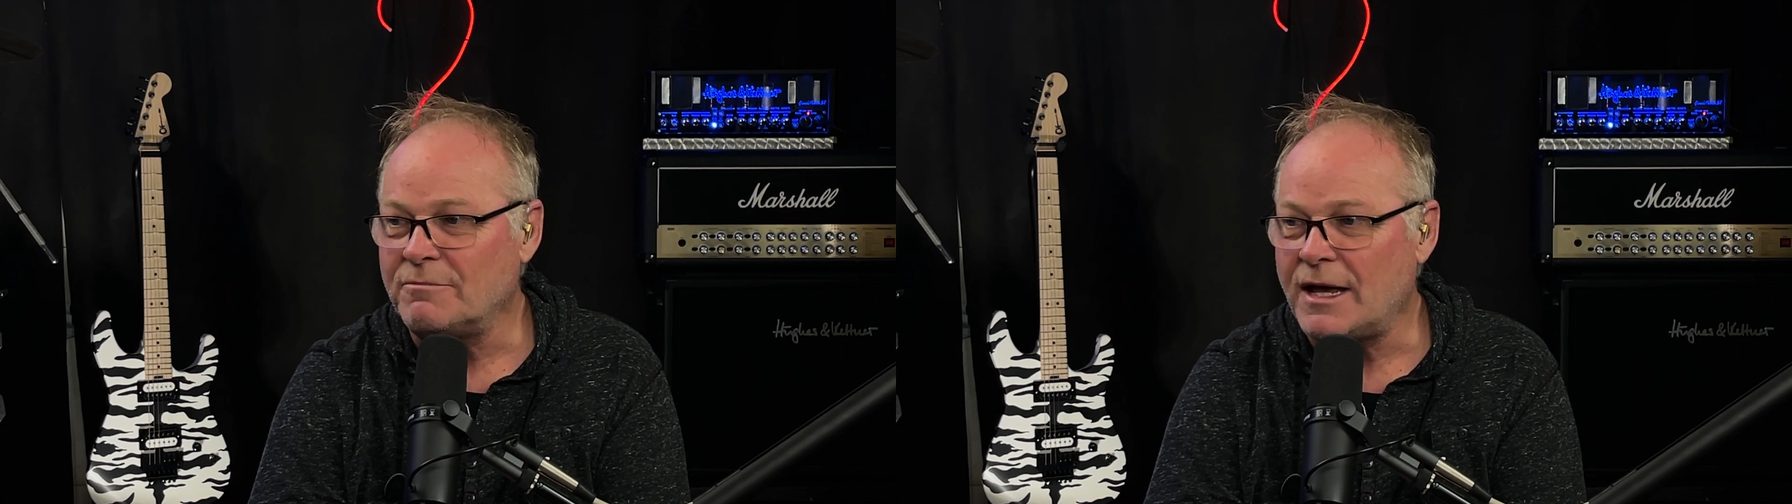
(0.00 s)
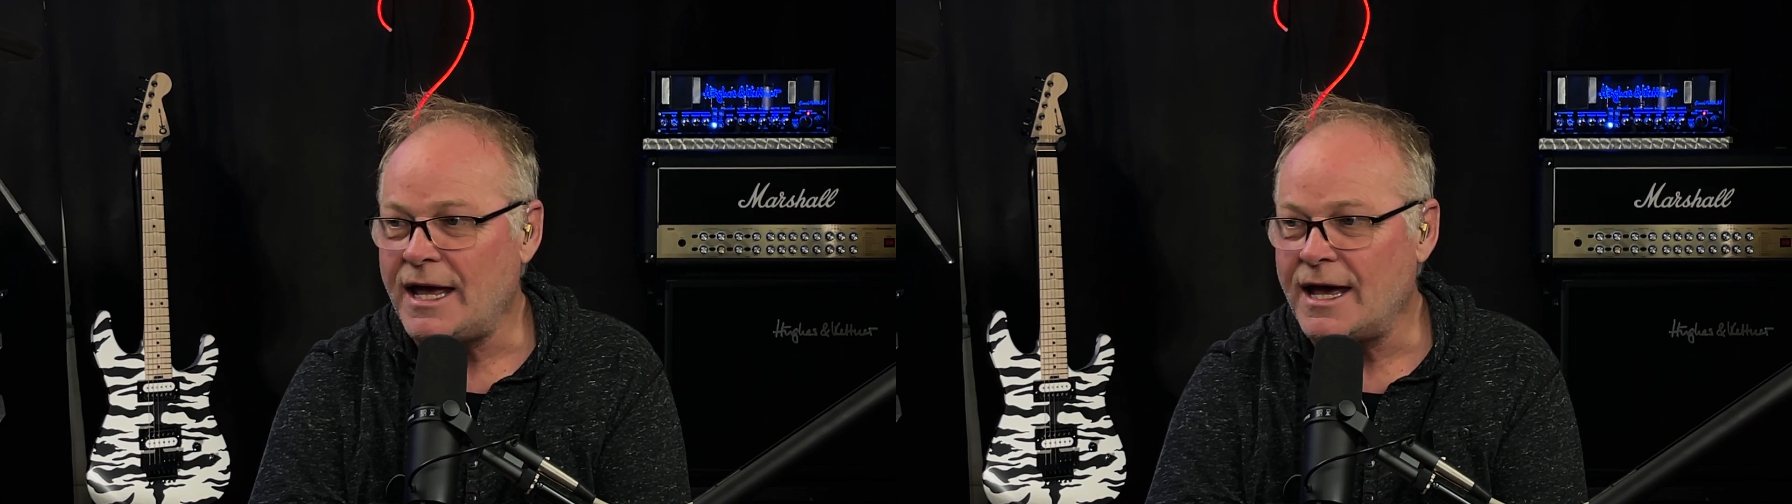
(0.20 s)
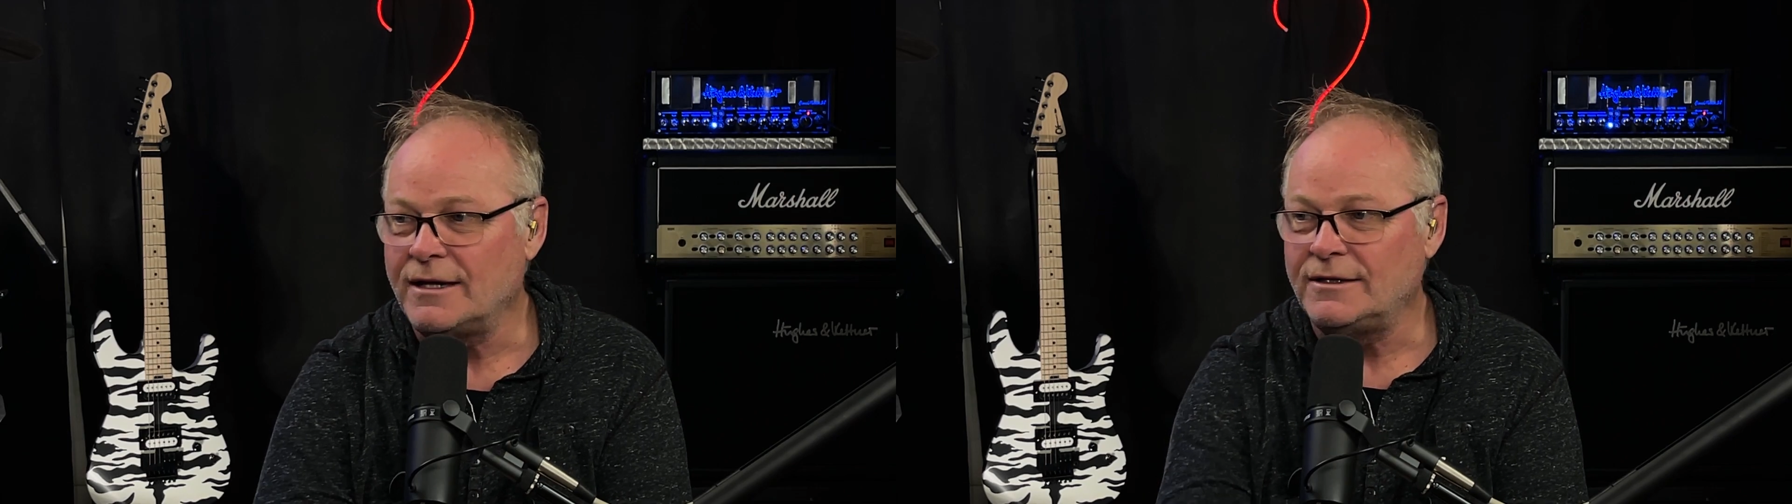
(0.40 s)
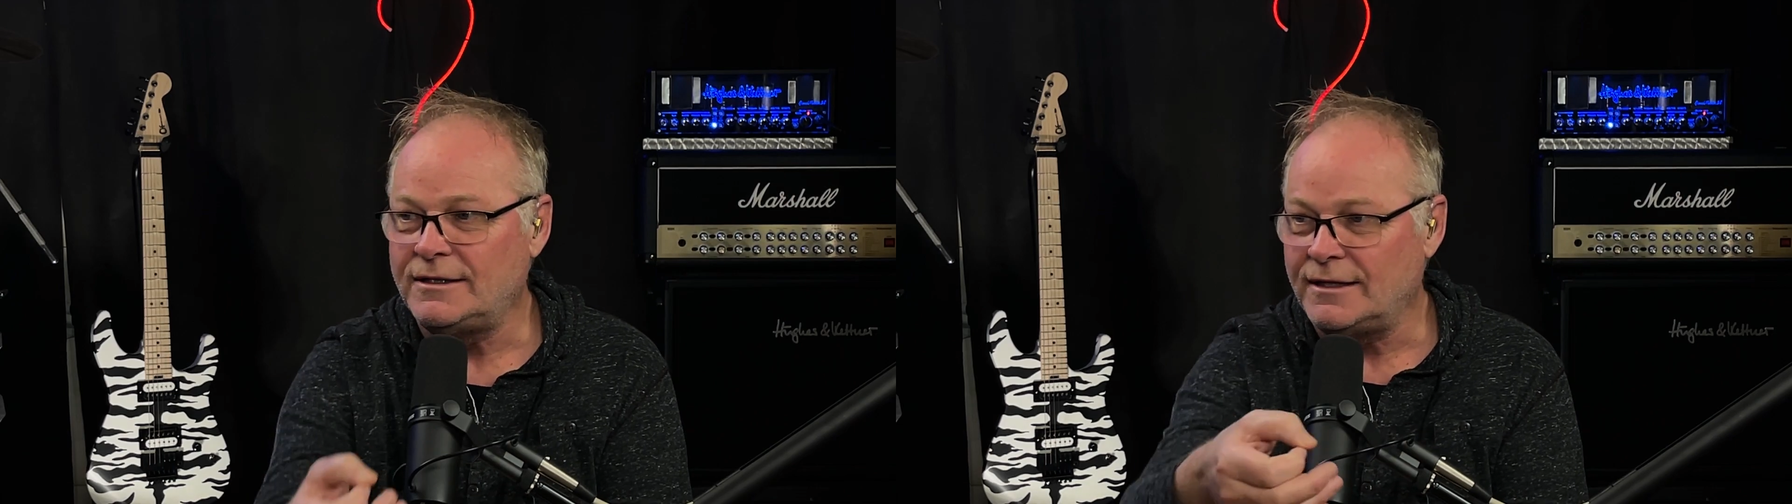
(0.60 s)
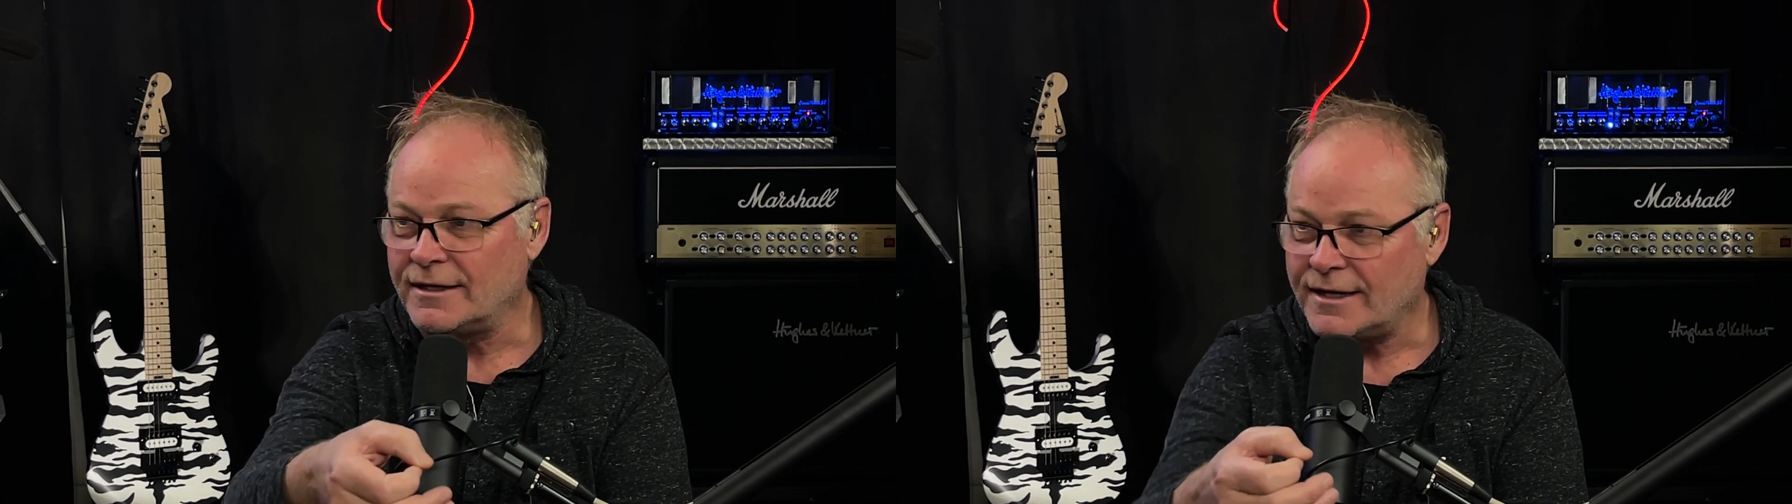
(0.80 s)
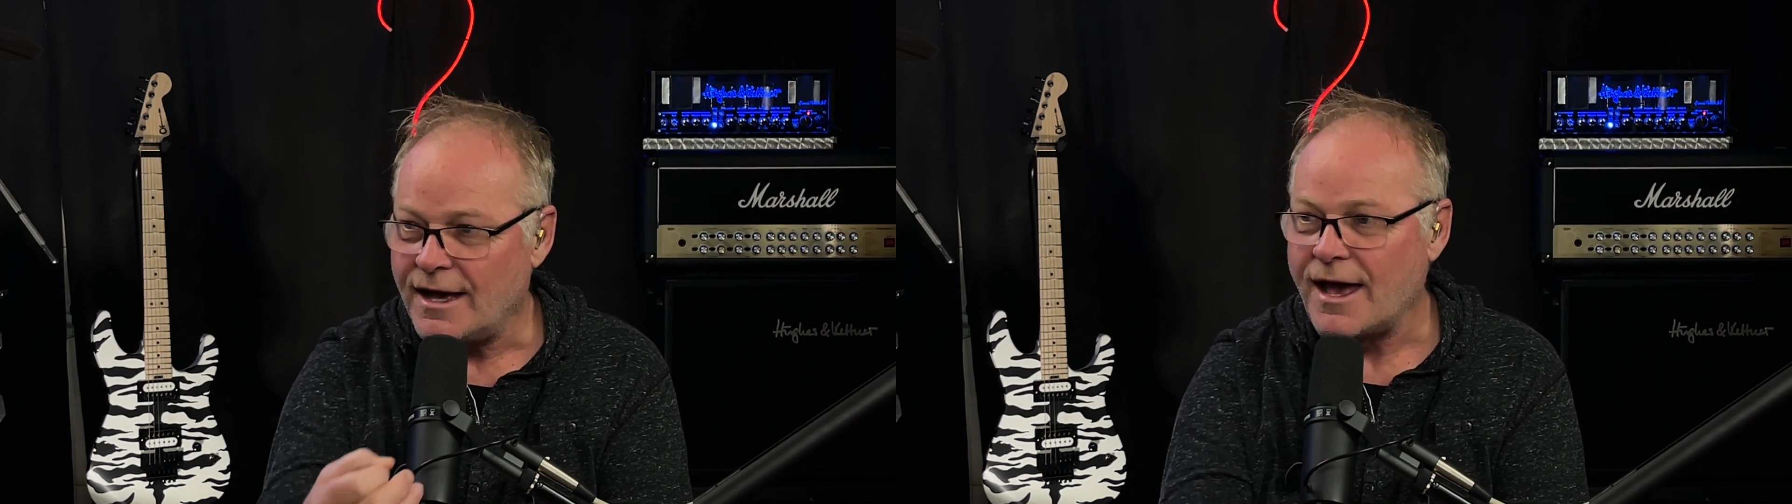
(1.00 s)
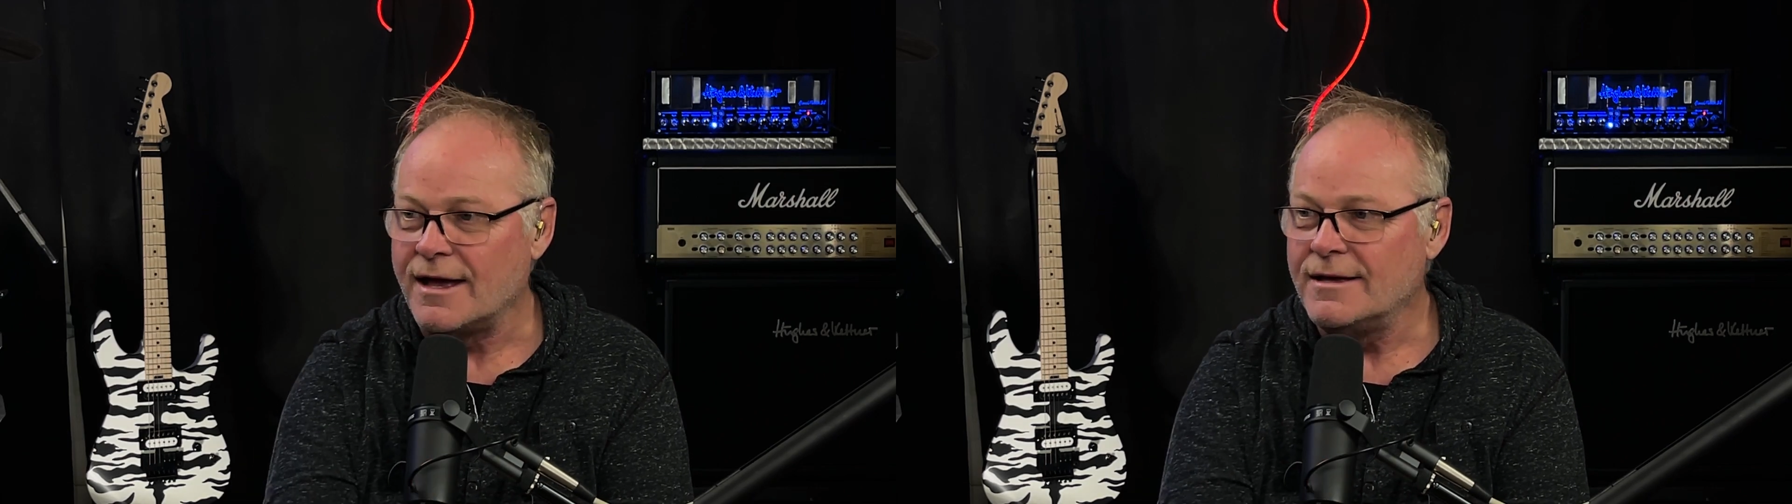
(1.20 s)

in my hand to the guy.